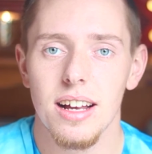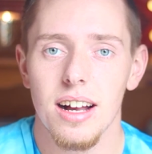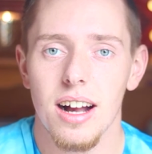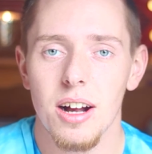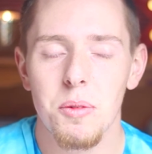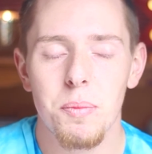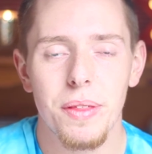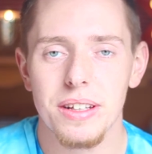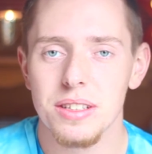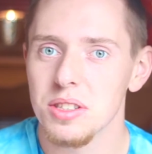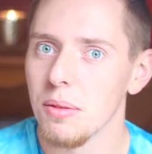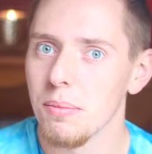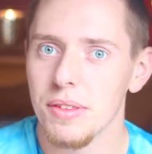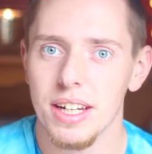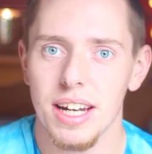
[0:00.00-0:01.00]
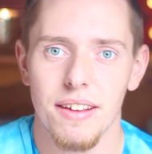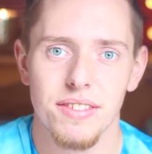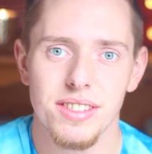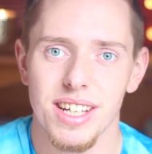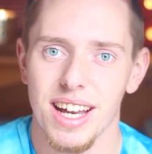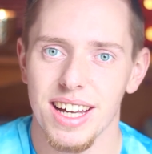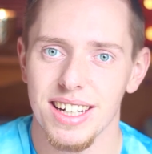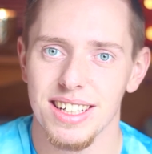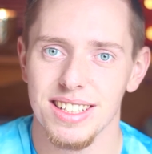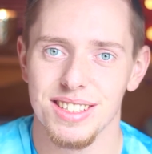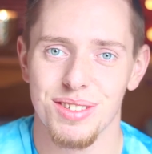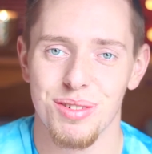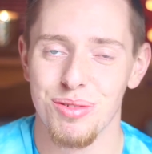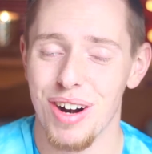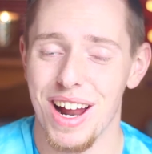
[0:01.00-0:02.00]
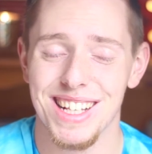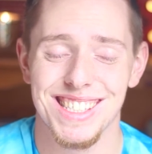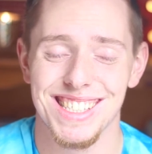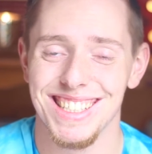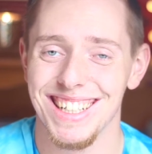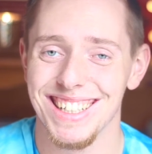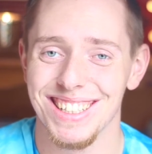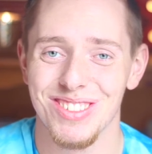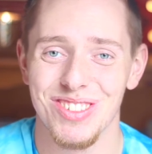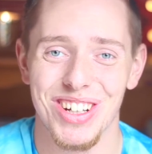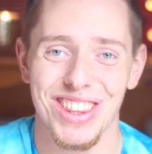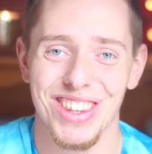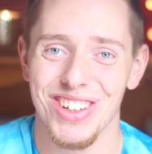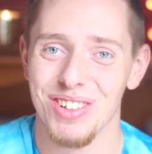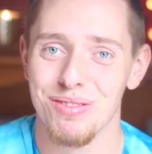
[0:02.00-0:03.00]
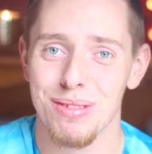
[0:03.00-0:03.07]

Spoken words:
I hope that something I've said has resonated with you,